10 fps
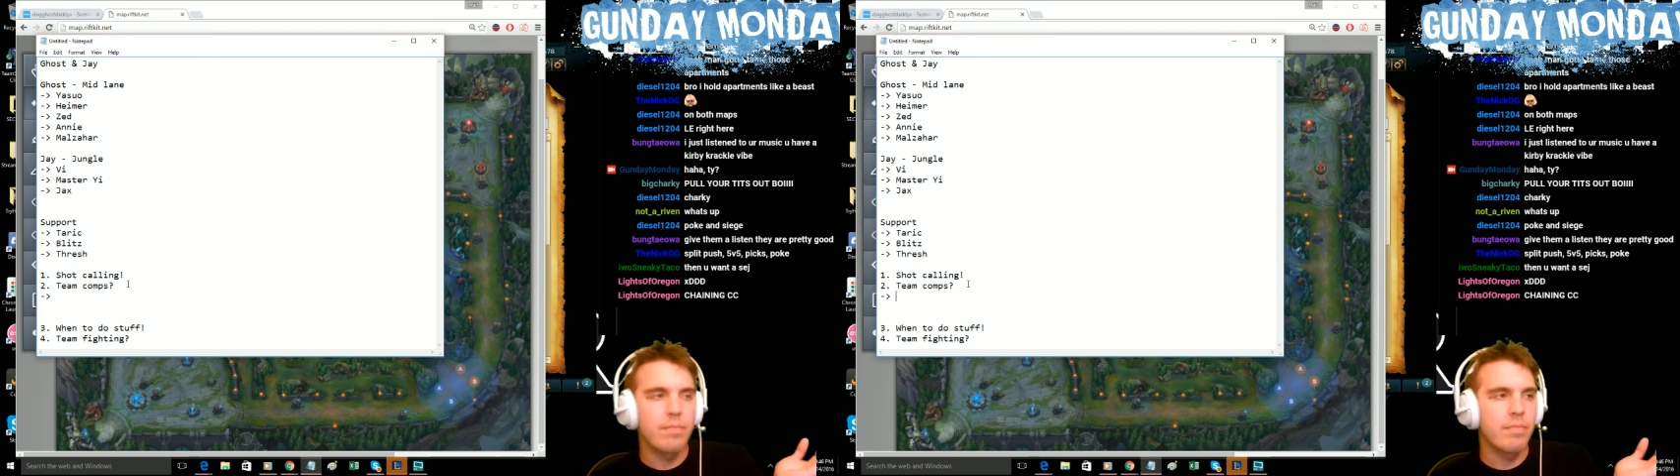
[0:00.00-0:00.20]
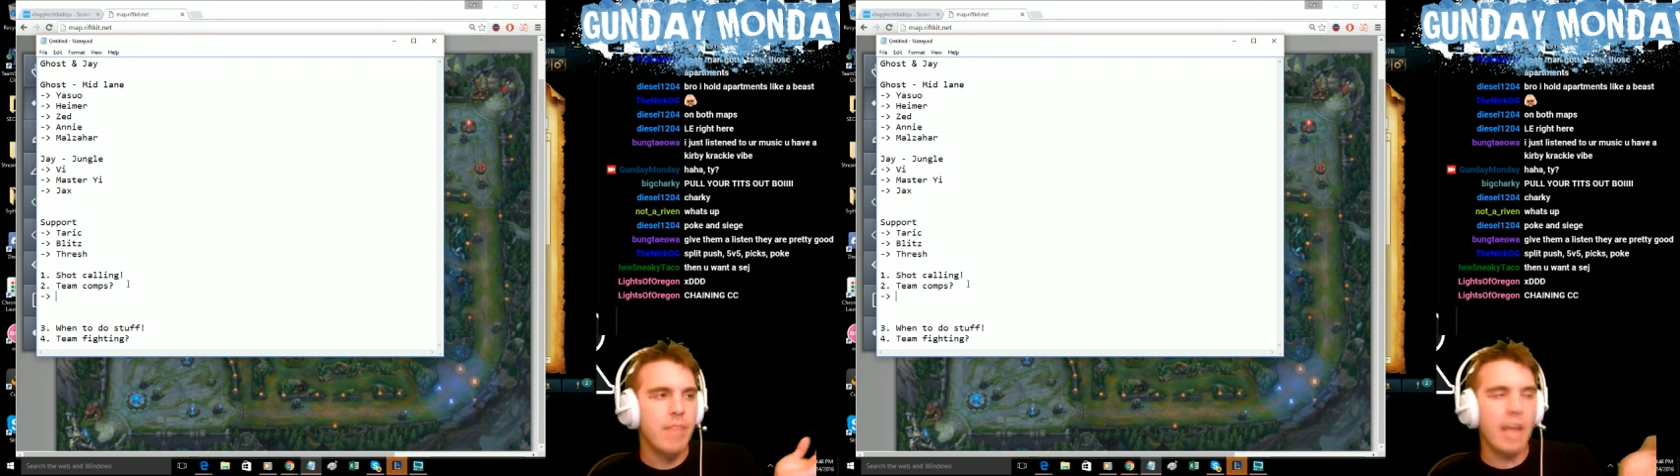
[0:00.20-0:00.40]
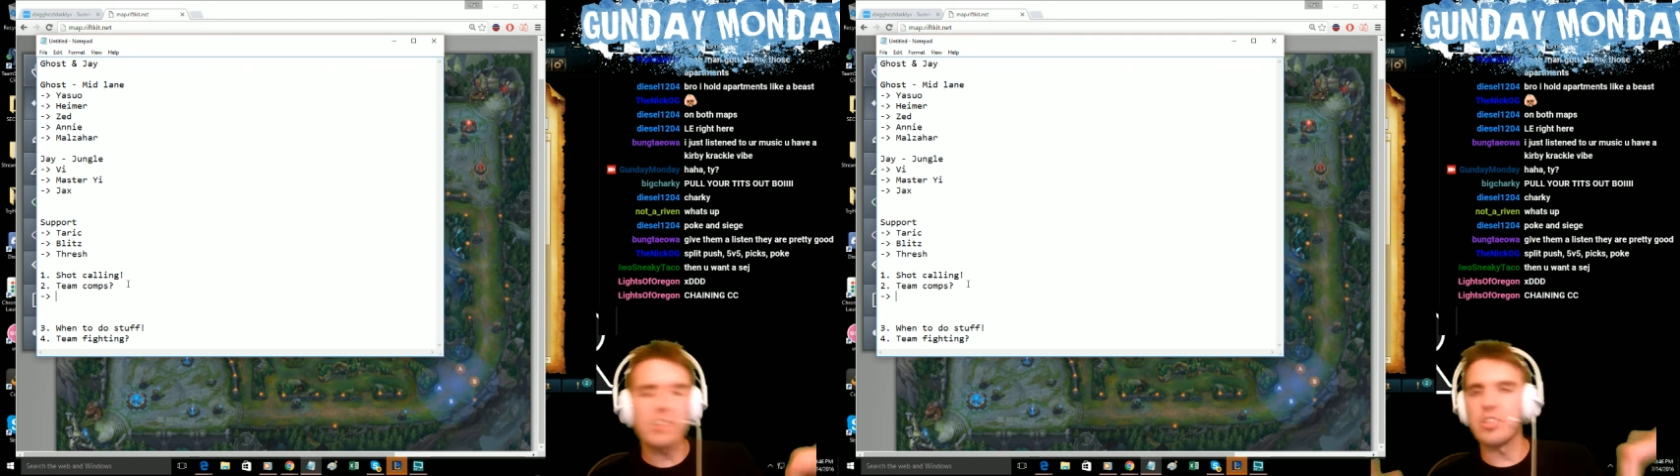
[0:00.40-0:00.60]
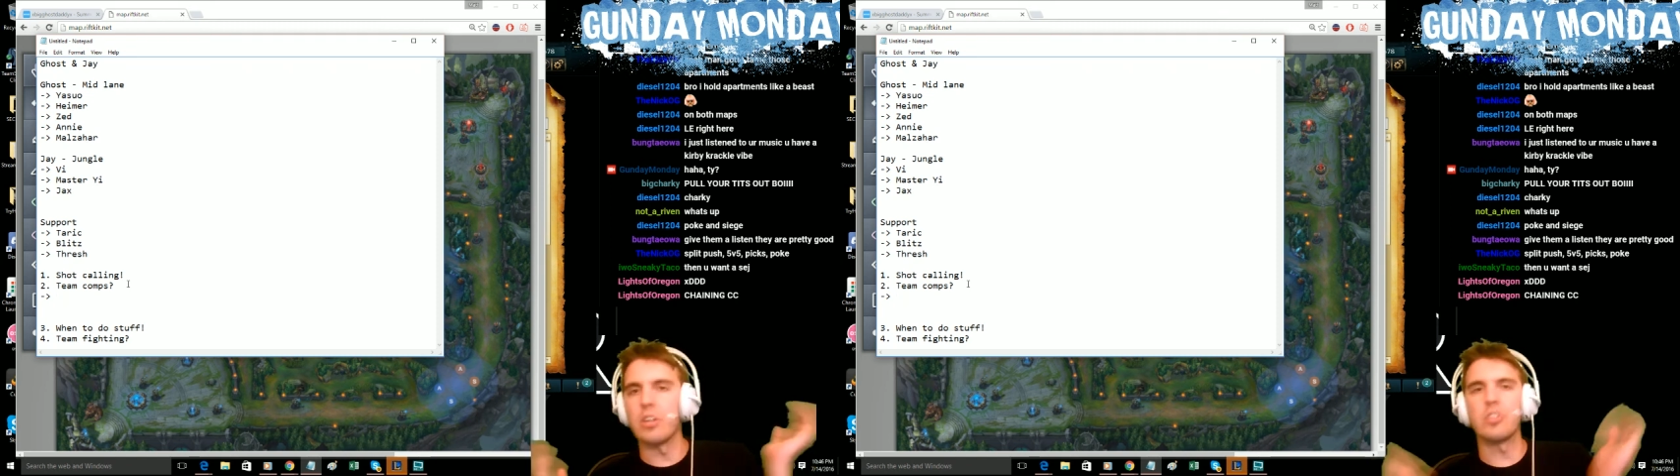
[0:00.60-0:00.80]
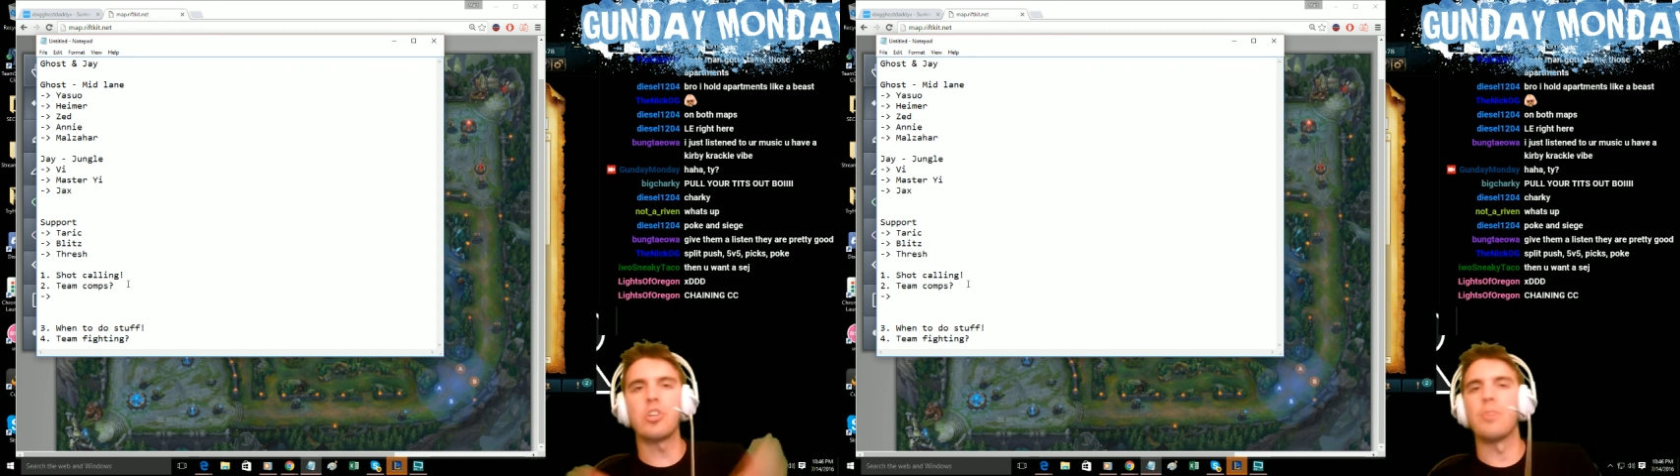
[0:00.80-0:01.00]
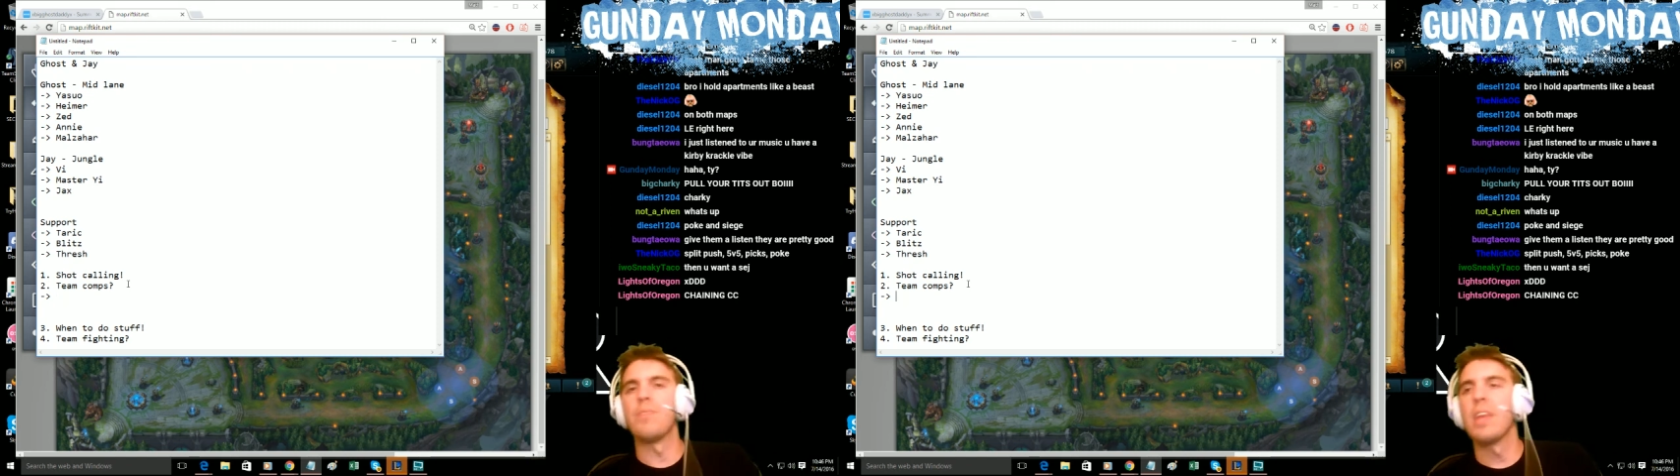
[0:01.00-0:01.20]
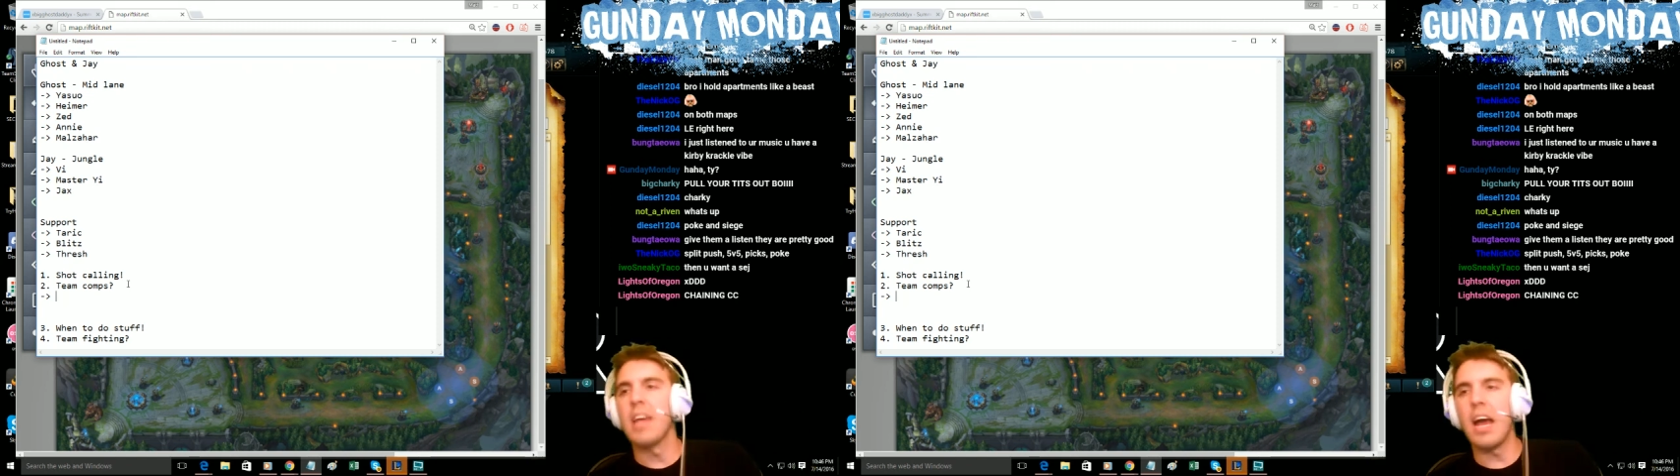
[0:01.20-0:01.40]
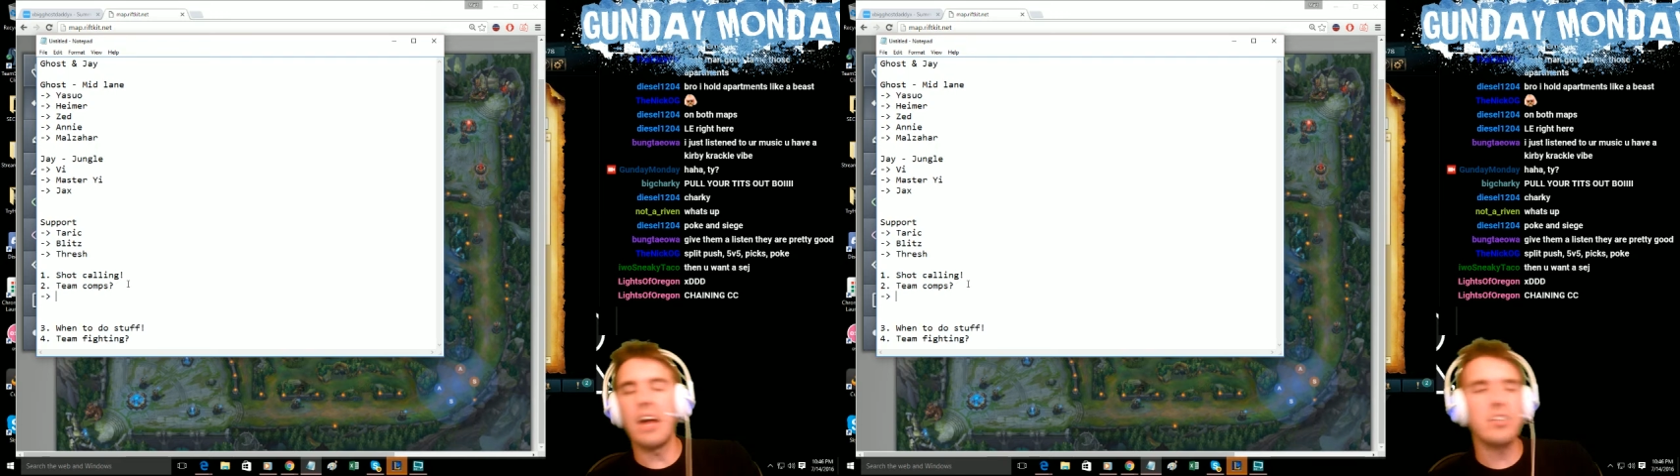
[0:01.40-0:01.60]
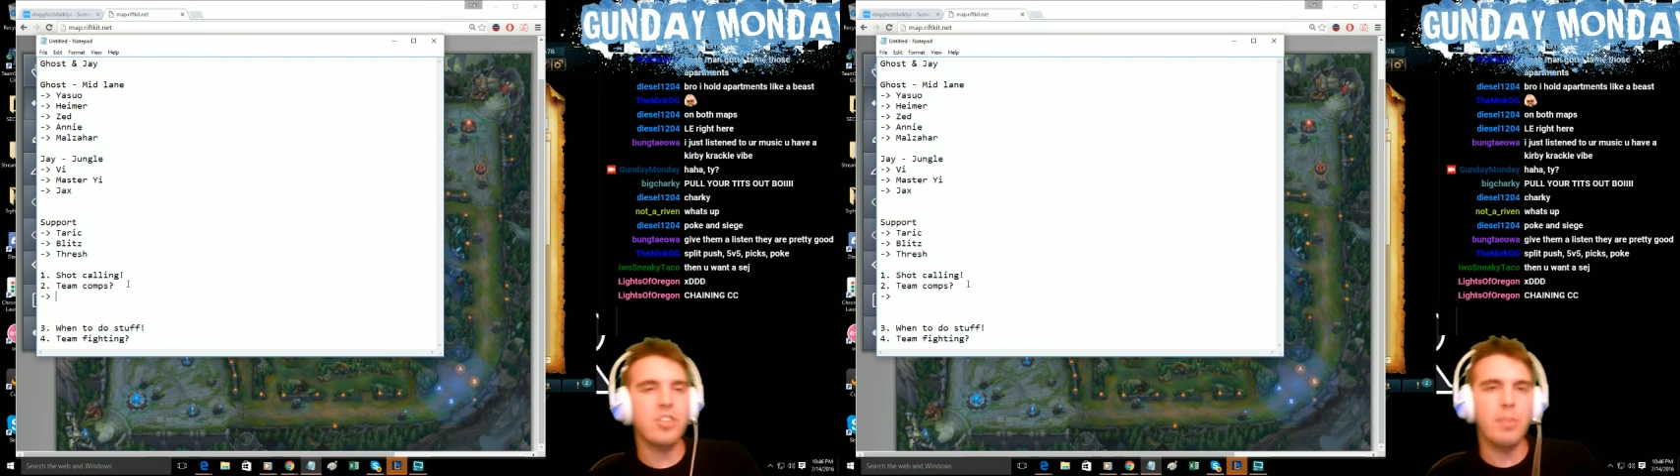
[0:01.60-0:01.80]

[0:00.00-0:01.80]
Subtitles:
Alistar, sure. Alistar